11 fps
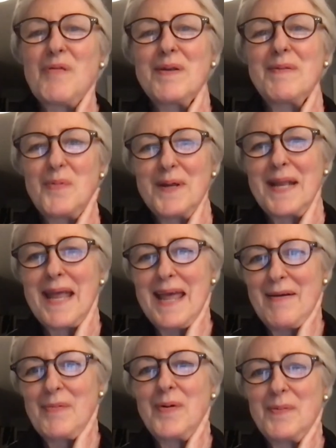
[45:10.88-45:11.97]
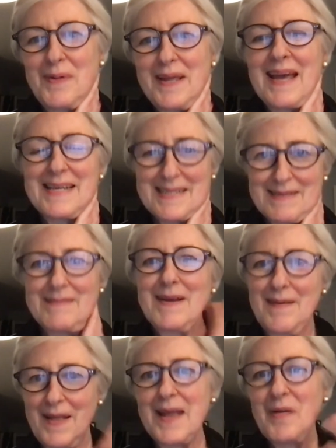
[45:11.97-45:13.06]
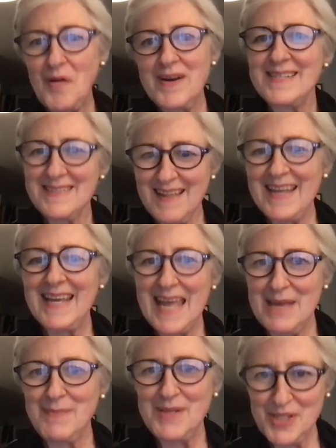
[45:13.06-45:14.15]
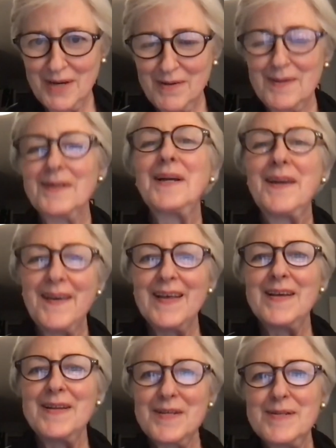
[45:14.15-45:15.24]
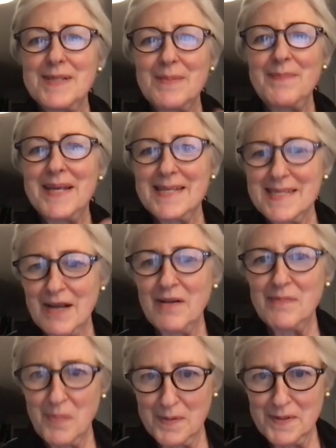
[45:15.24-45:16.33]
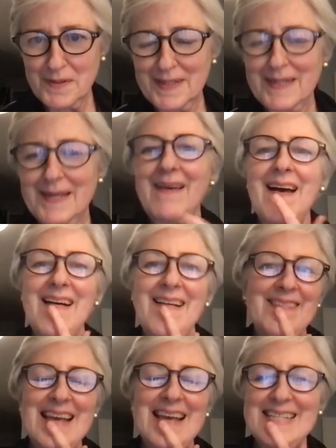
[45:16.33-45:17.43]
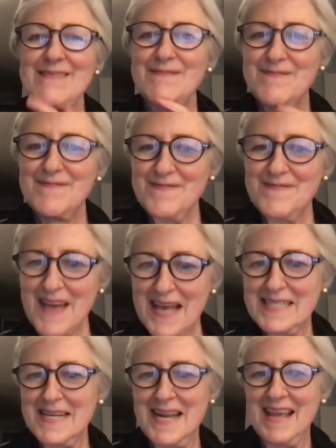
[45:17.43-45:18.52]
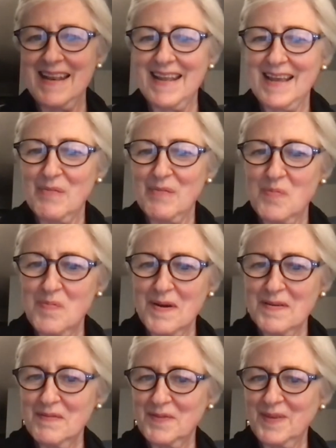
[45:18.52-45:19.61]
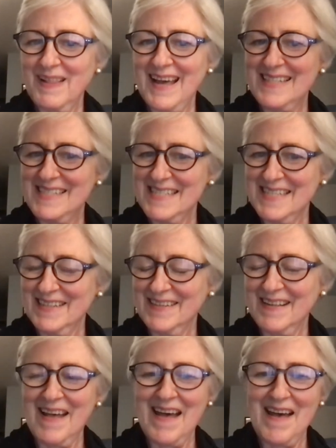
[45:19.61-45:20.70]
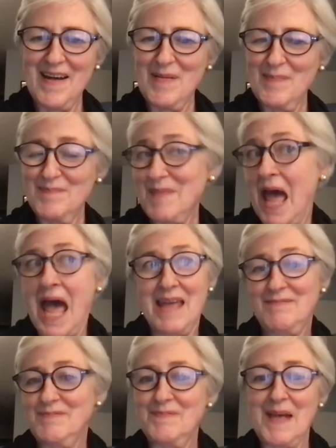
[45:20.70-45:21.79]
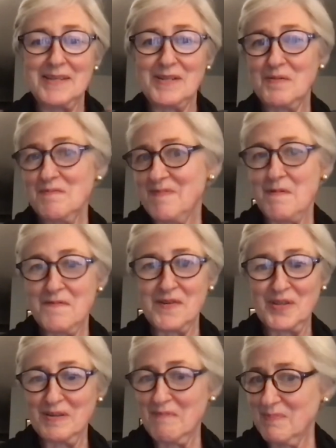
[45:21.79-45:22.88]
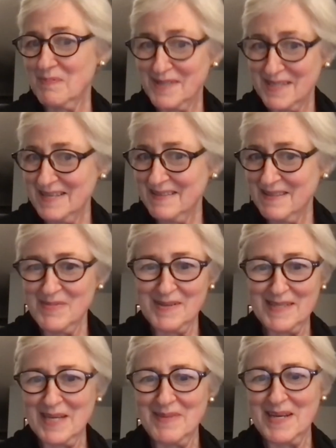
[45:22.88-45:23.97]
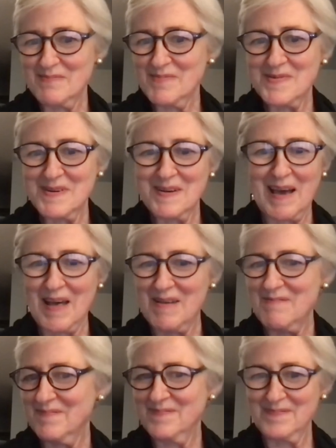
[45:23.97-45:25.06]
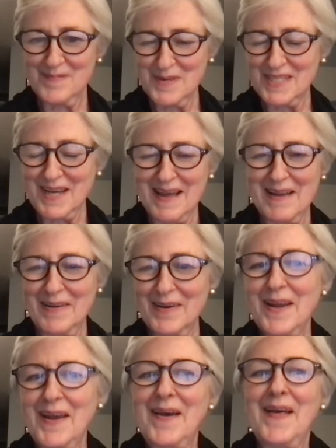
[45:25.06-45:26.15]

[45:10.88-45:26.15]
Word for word: would would would we ask an artist like yes. Amy Sherald to submit a self-portrait? Yes. That's a fascinating and wonderful idea. Um, I I don't officially represent the museum anymore. I'm retired.